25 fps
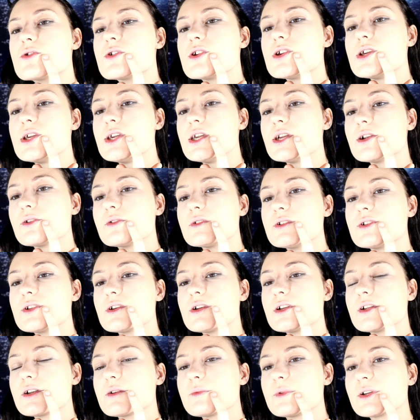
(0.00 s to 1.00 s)
Here
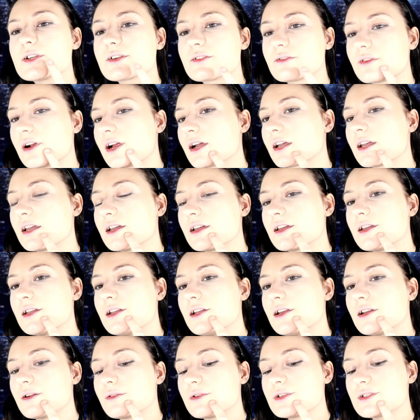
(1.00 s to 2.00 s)
is a little bit cracking,
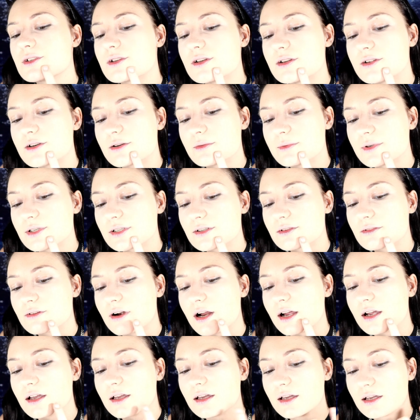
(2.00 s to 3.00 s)
here is a little bit
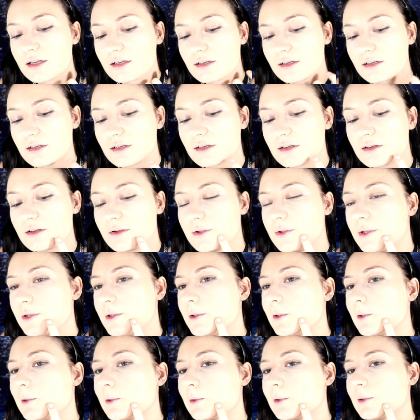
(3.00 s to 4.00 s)
cracking,
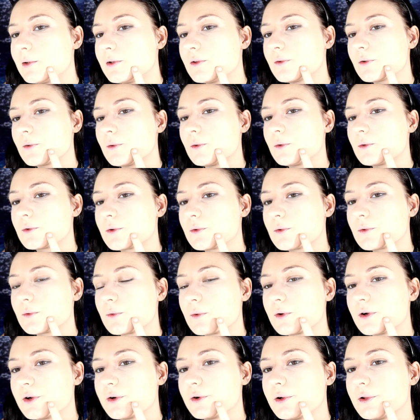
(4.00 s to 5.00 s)
here is
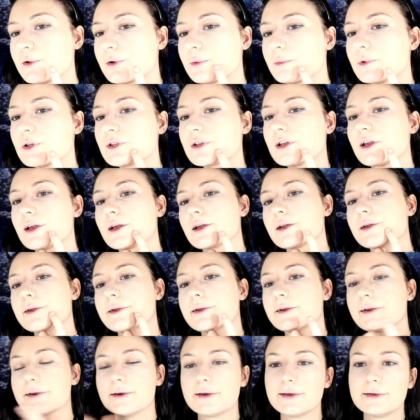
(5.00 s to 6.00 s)
also a little bit
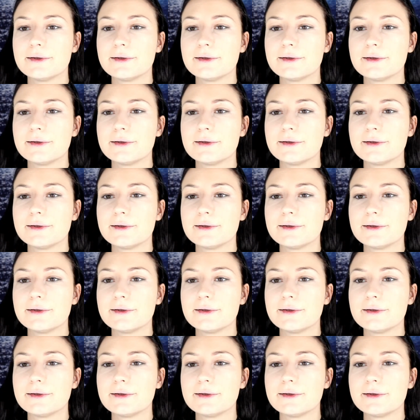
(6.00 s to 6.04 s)
cracking.